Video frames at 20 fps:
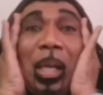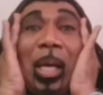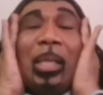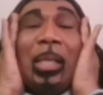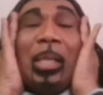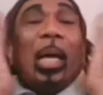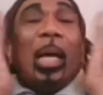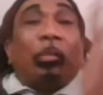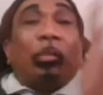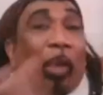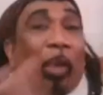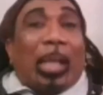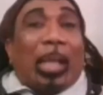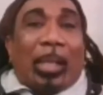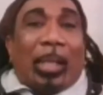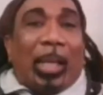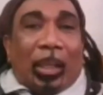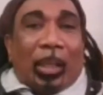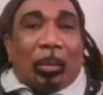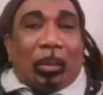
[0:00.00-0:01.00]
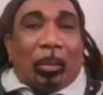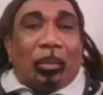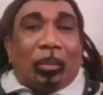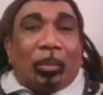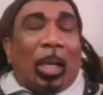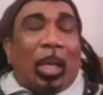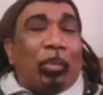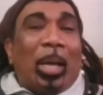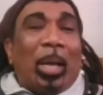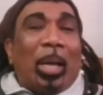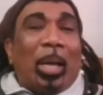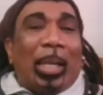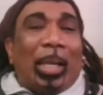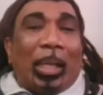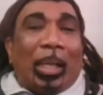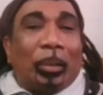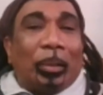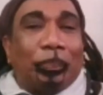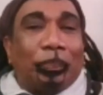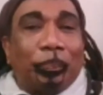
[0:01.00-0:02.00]
Not right then. Not right
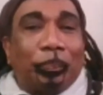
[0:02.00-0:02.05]
then.